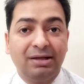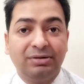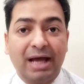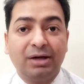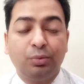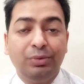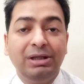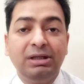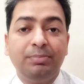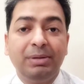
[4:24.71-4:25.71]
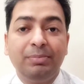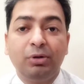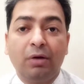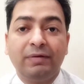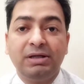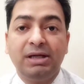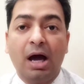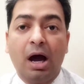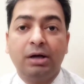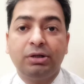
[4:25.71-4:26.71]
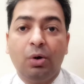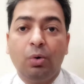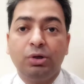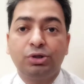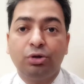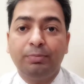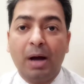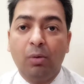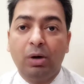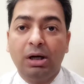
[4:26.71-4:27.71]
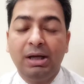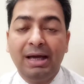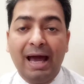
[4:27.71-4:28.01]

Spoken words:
that we the people of India are the whole sole power,